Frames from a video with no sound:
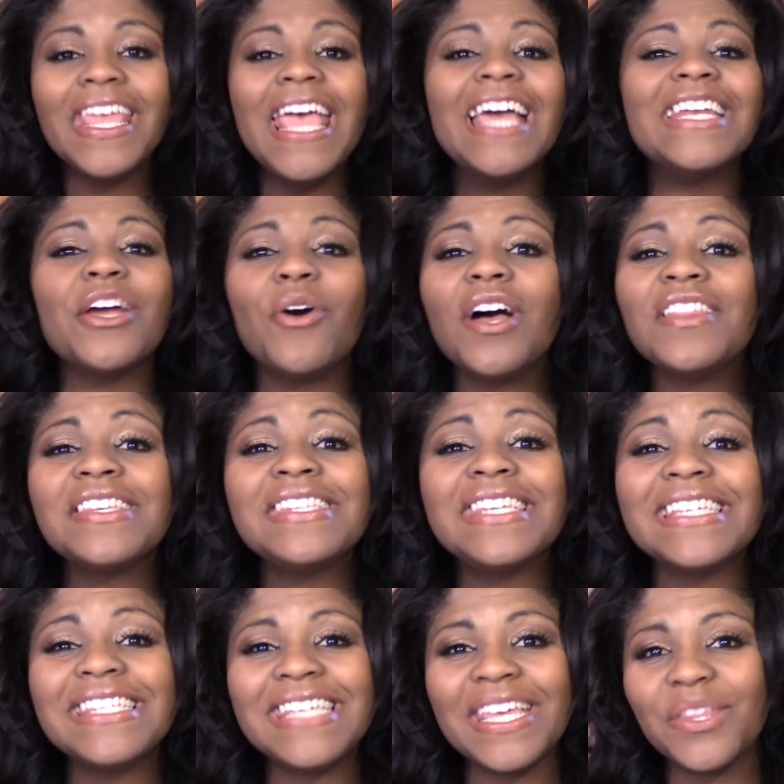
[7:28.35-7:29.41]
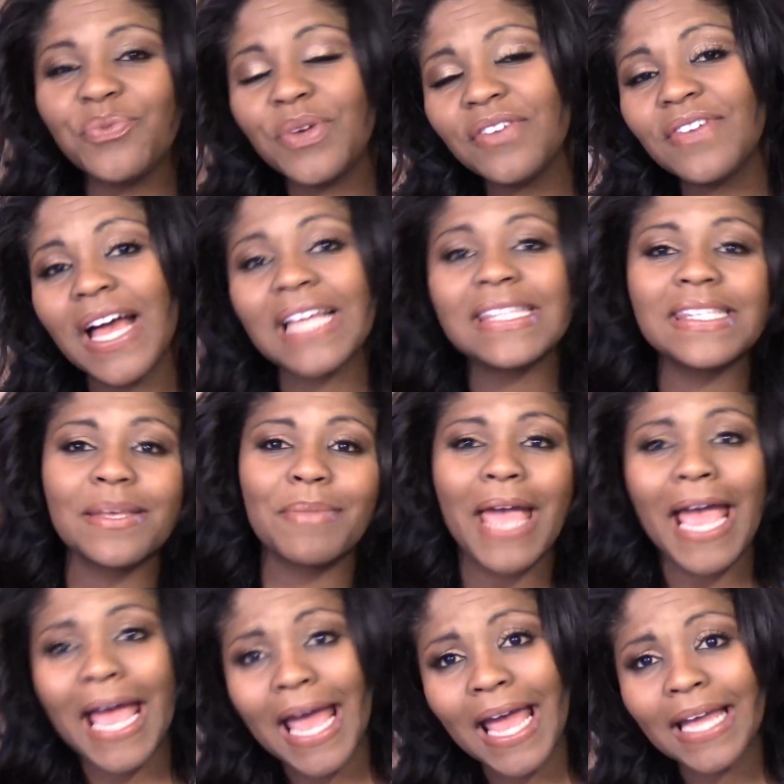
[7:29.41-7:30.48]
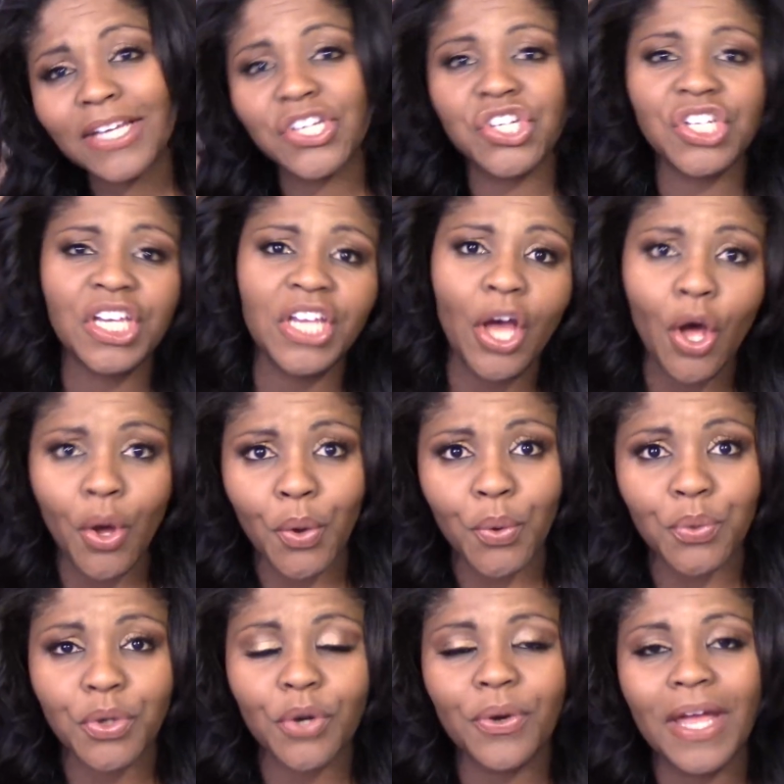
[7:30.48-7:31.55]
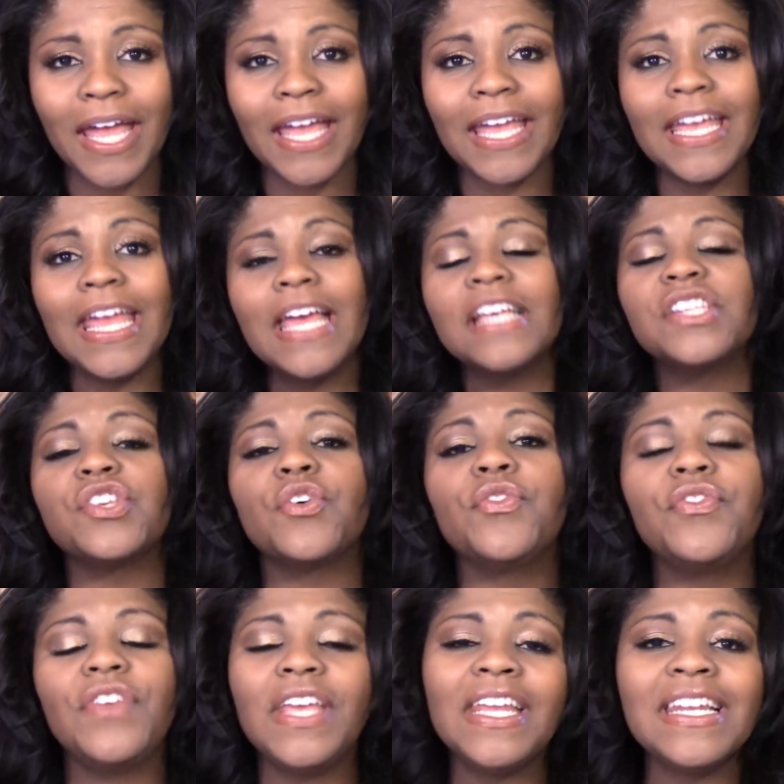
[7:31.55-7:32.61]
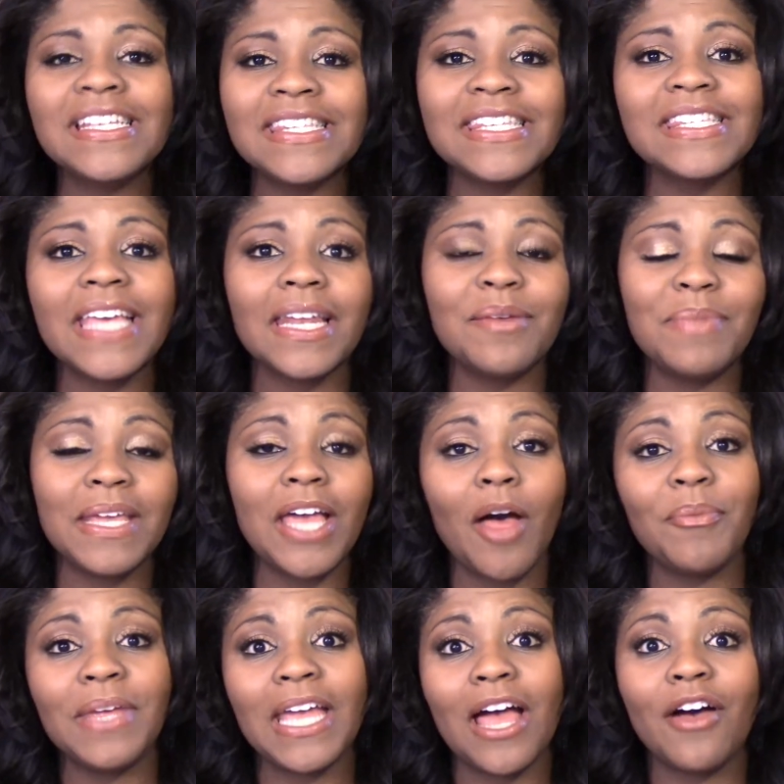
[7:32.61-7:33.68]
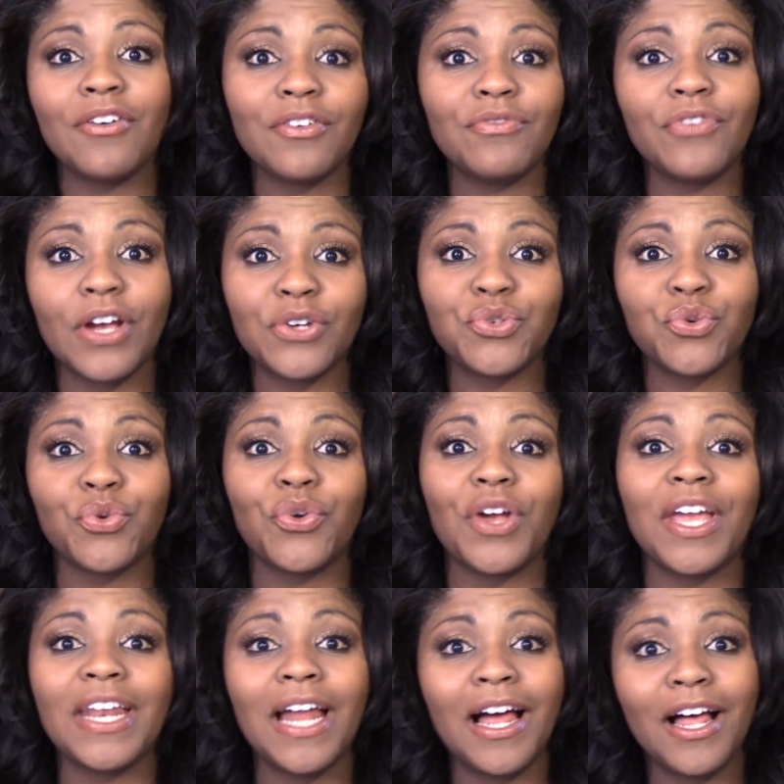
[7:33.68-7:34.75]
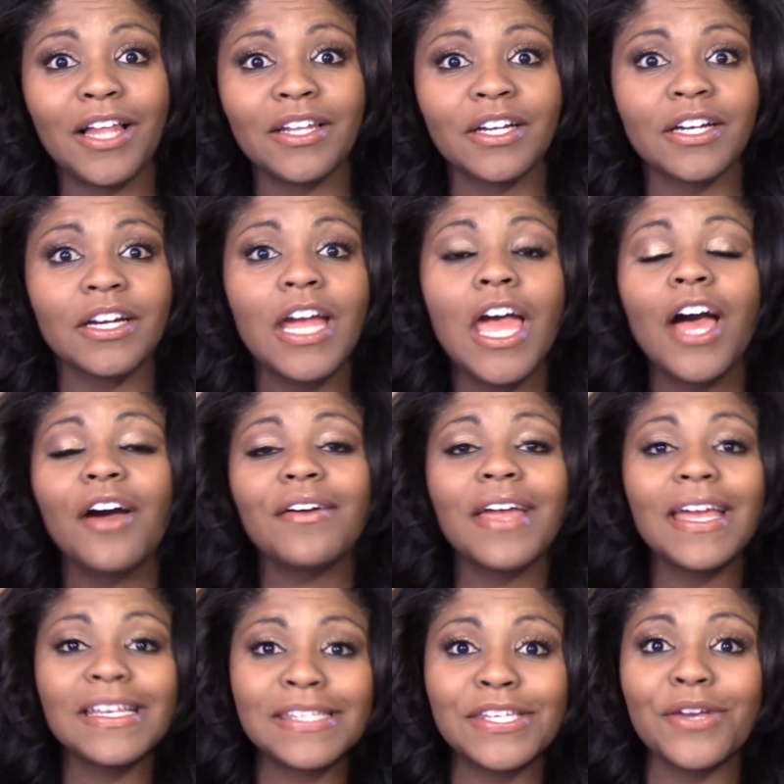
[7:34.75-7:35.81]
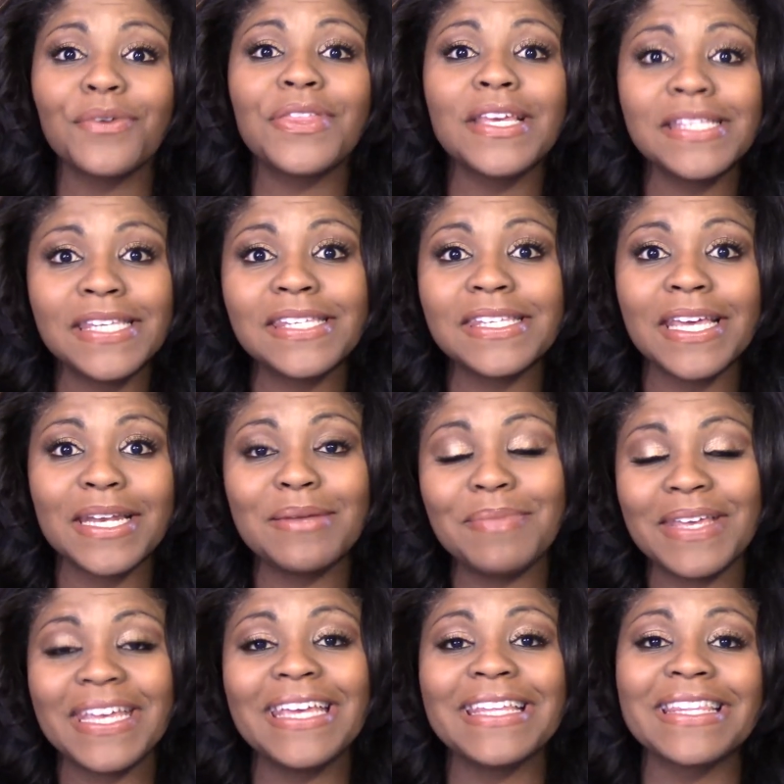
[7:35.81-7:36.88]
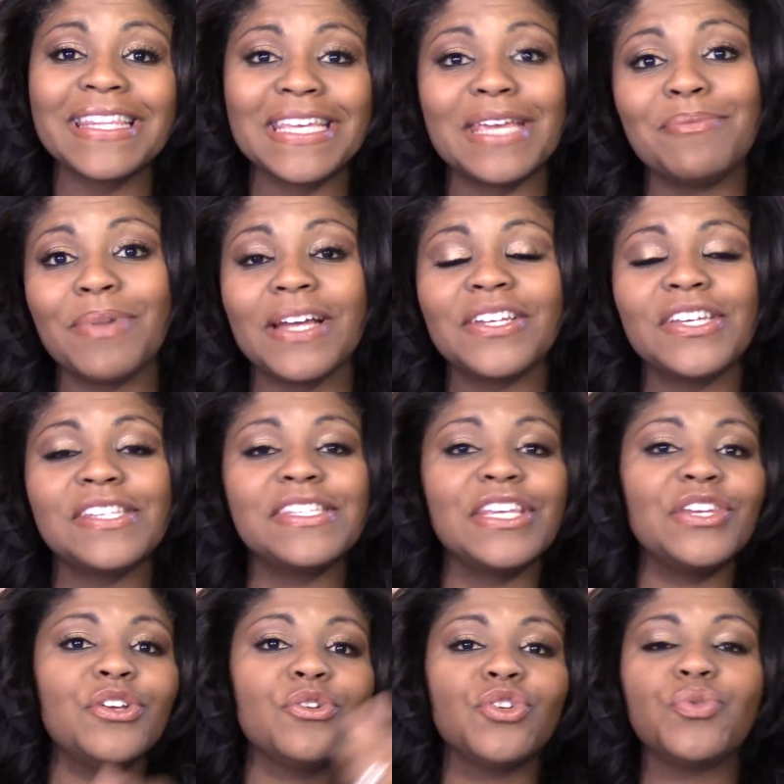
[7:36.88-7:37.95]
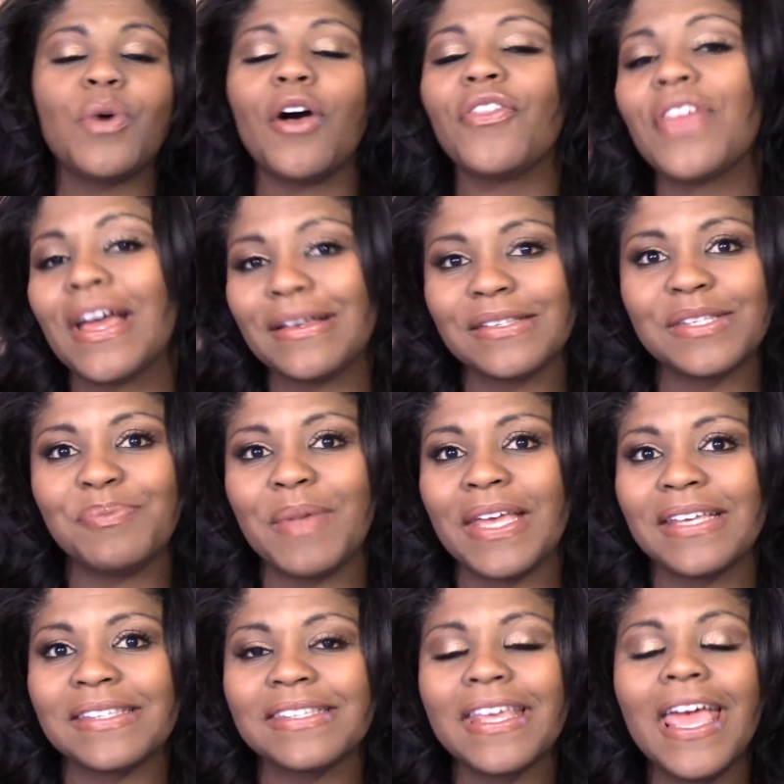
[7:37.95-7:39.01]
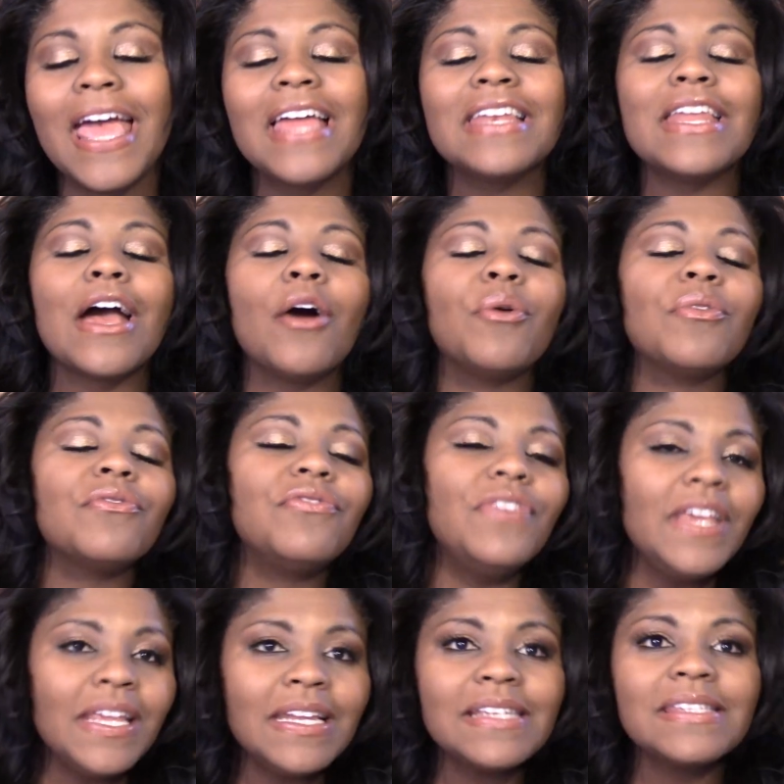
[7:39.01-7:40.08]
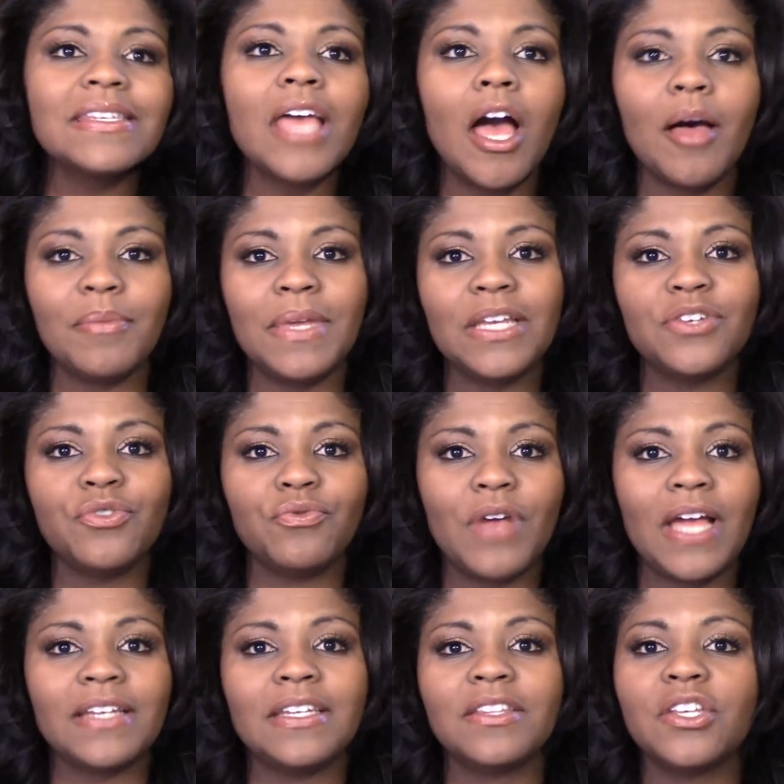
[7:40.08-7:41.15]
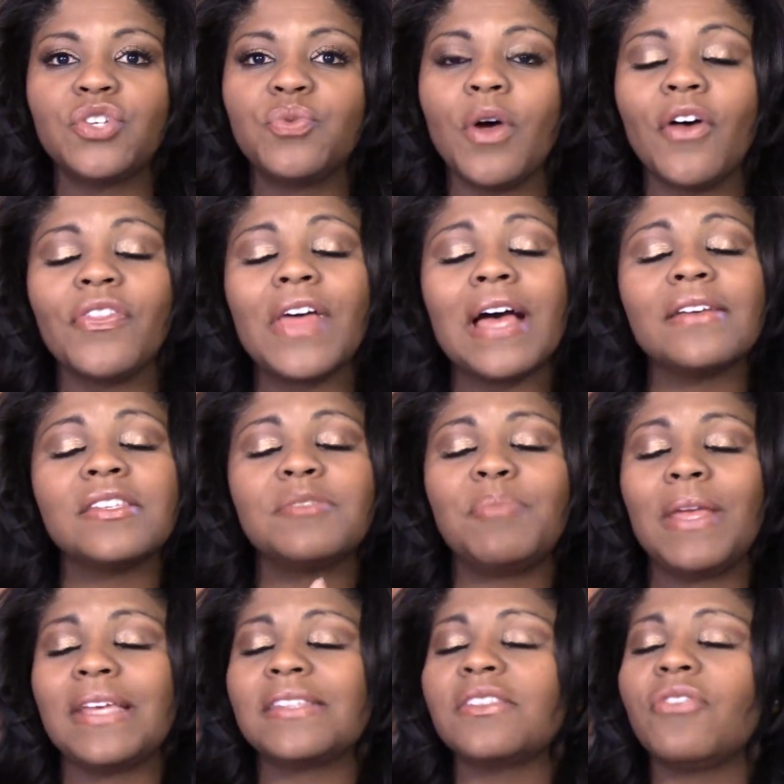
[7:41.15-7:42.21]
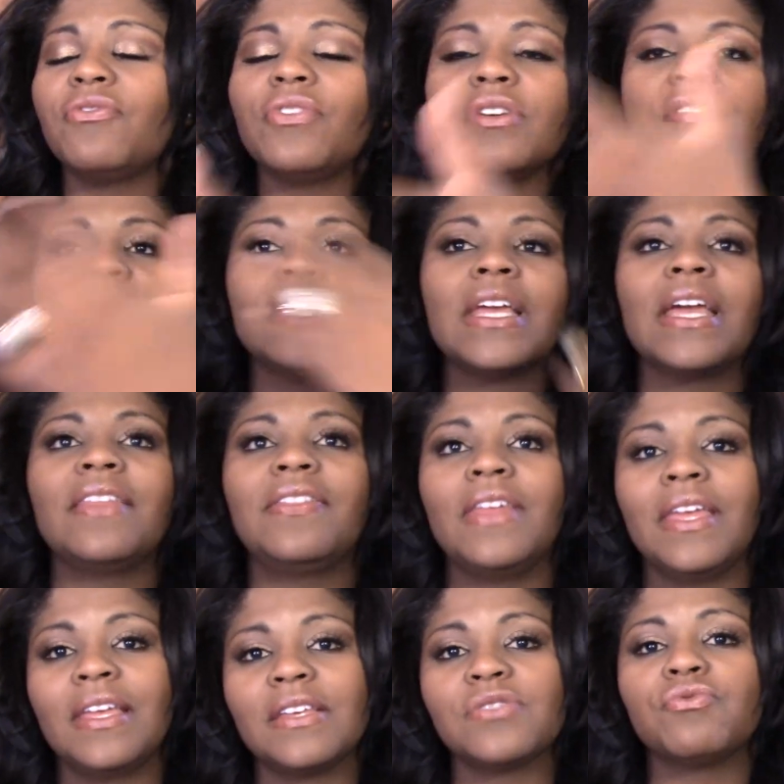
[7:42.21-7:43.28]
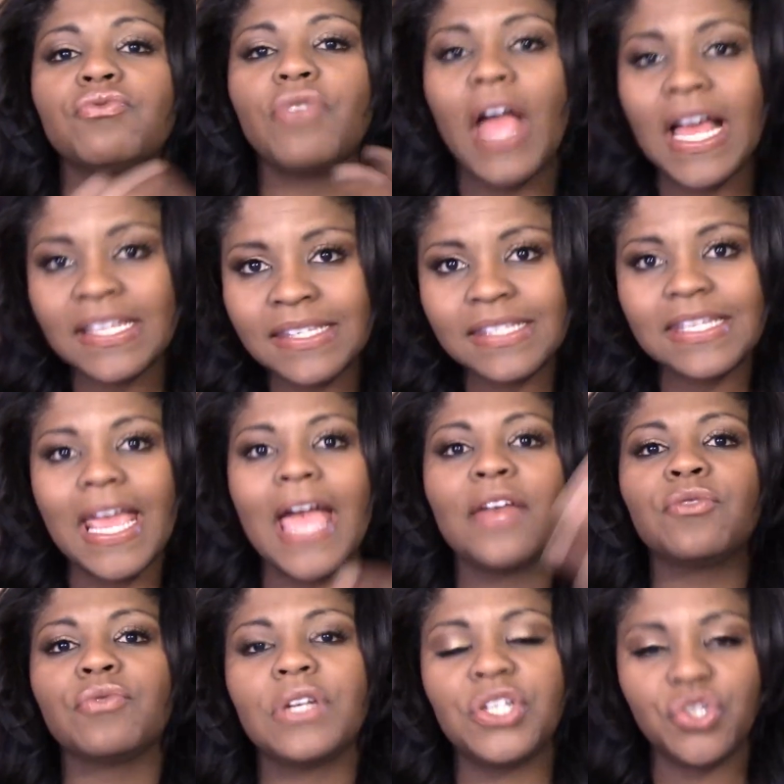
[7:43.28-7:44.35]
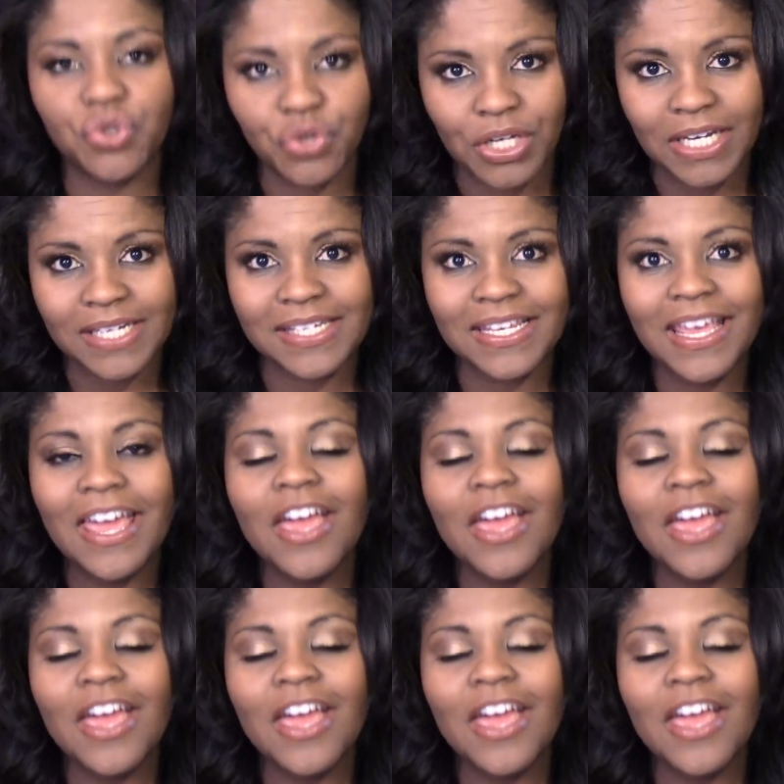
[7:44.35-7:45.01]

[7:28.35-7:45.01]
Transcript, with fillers: Now on the sixteenth, we've got some action, okay? So Venus is going to be coming out of retrograde, holler, okay? So this is going to be in Libra, just in your twelfth house space. Now, Venus coming direct in the twelfth house space, the first thing I think is rest and retreat.